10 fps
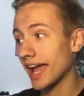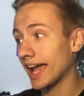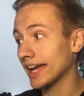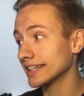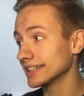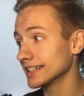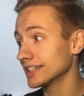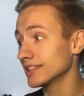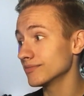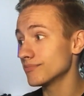and
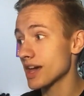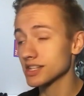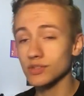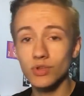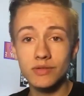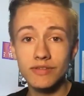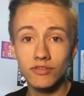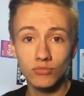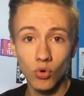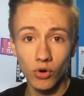it messes with him
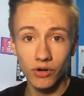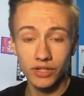even more.